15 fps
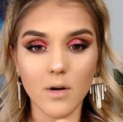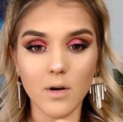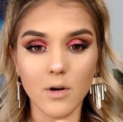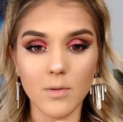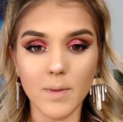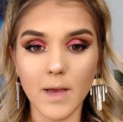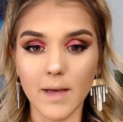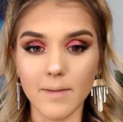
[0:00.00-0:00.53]
Oh
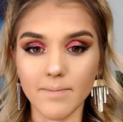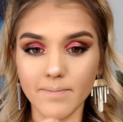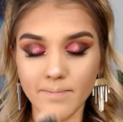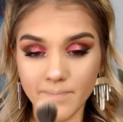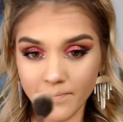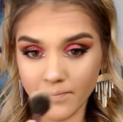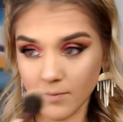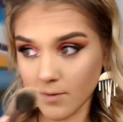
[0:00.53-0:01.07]
my god,
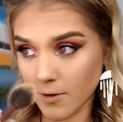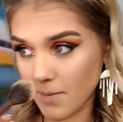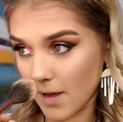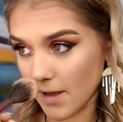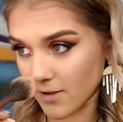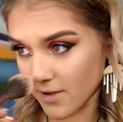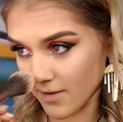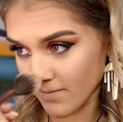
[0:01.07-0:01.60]
too
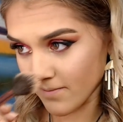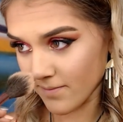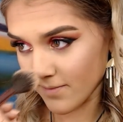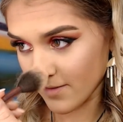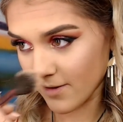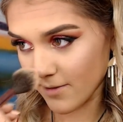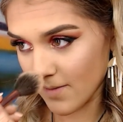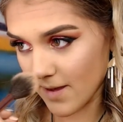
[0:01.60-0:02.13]
much,
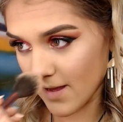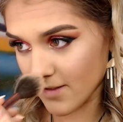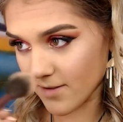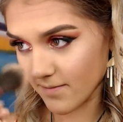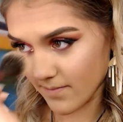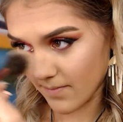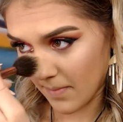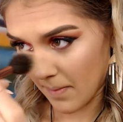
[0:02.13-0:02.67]

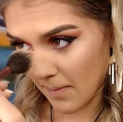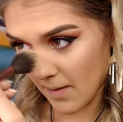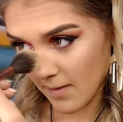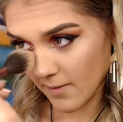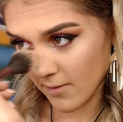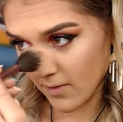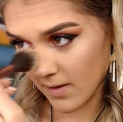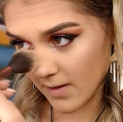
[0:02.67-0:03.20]

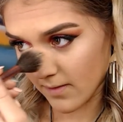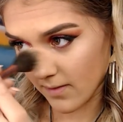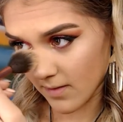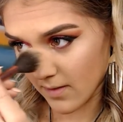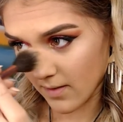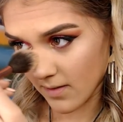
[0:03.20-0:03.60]
SOS.